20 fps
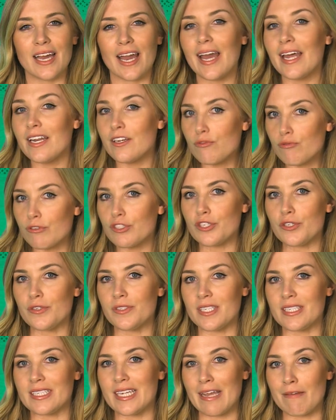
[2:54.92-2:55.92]
and
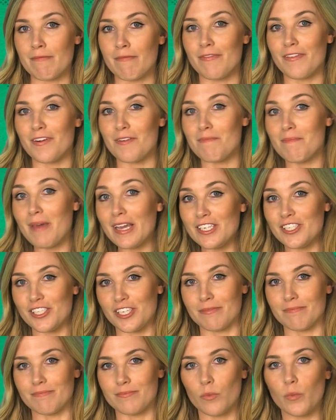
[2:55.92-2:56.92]
reduces
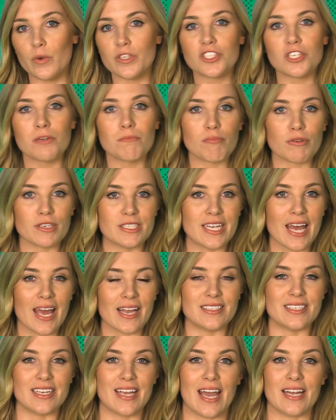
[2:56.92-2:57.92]
inflammation, which can
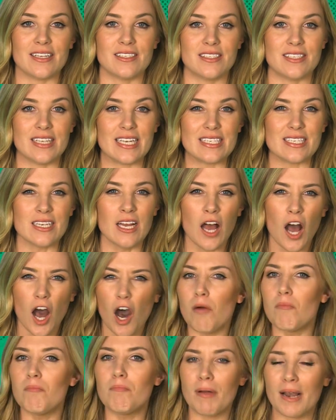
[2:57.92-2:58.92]
protect against these
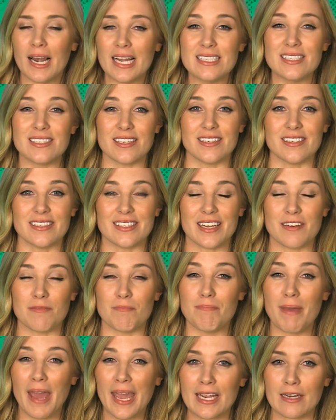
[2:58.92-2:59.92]
unpleasant
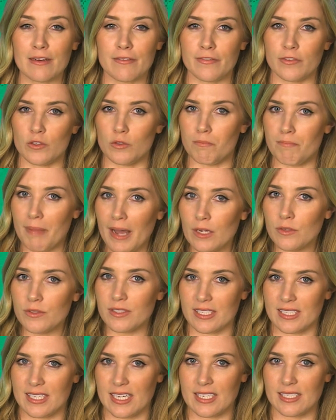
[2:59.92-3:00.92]
and painful bowel
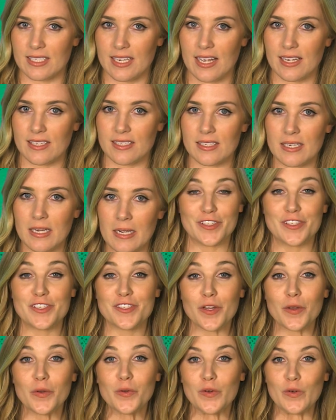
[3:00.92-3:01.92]
diseases.
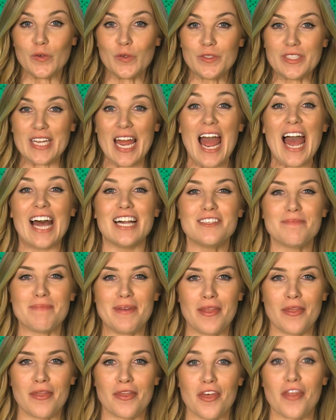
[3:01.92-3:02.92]
So called
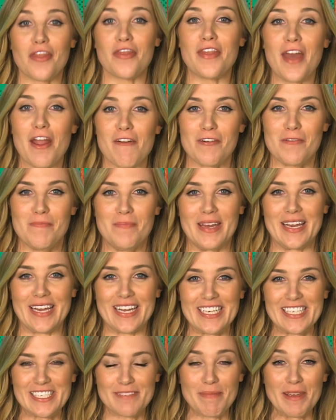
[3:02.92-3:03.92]
helminth
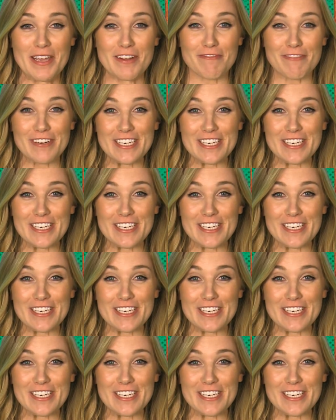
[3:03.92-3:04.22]
therapy is being